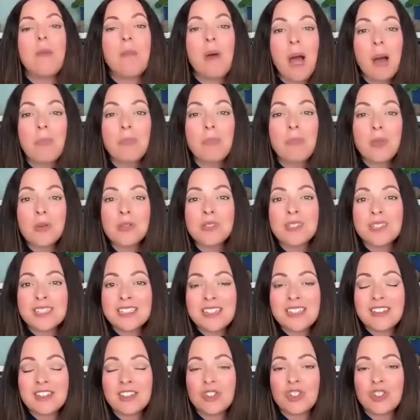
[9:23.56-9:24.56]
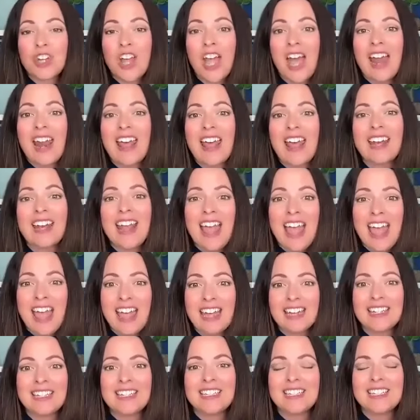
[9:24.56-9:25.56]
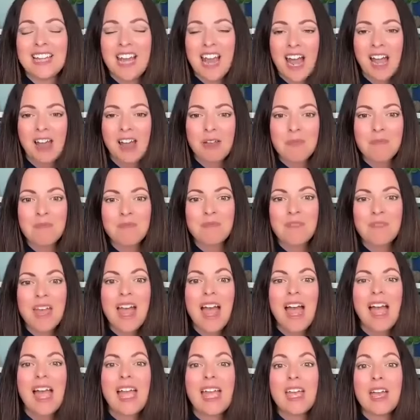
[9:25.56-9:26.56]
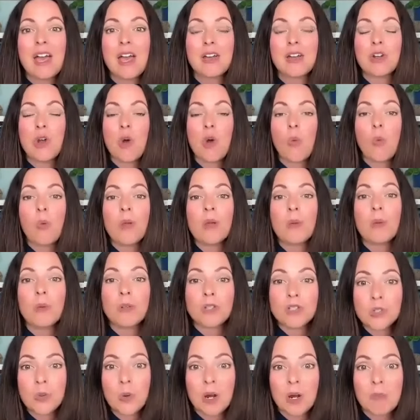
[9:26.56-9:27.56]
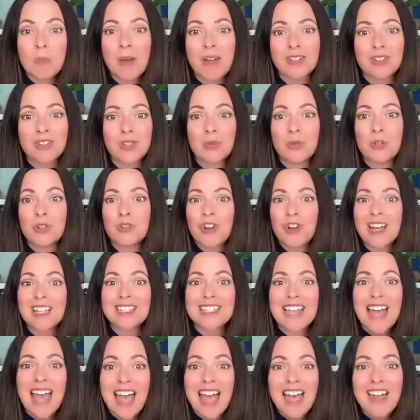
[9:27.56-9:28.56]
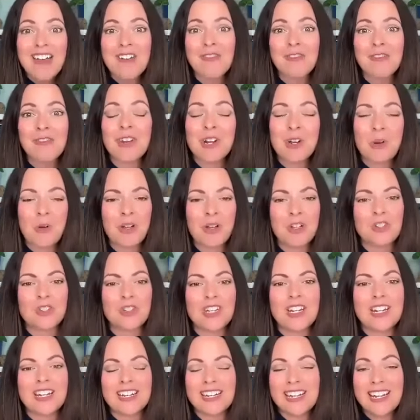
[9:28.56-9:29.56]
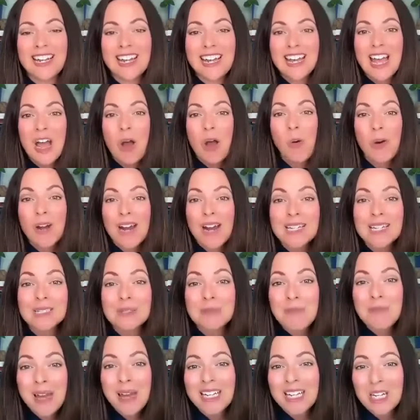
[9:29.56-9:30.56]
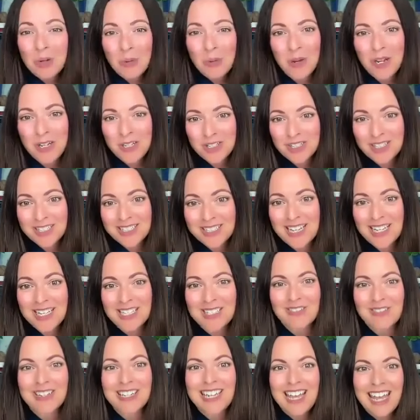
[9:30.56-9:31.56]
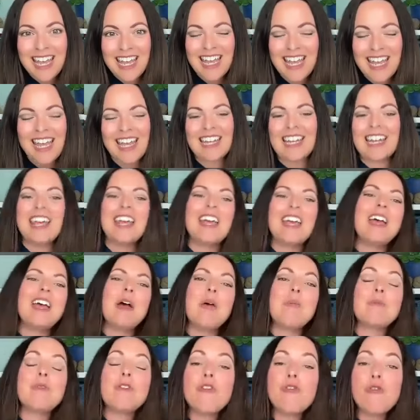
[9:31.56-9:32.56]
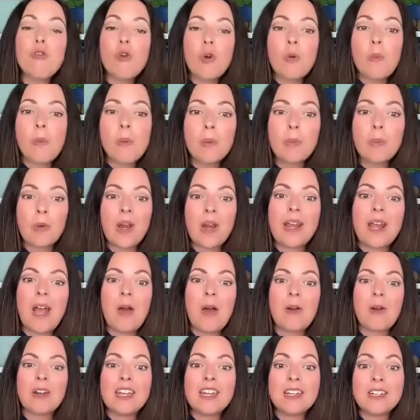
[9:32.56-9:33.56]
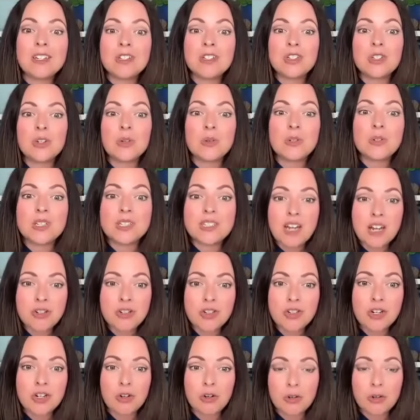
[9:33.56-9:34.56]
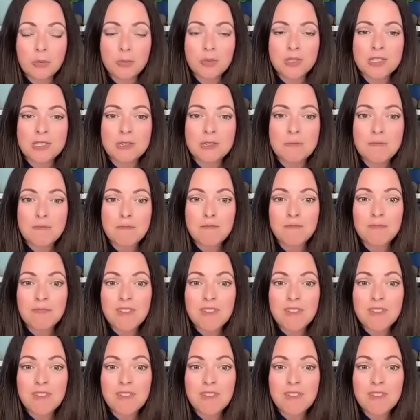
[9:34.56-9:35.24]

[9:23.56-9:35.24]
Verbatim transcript: pop those into the chat at any time, and we will do our best to address every question or as many questions as we can before we break out into discussion groups.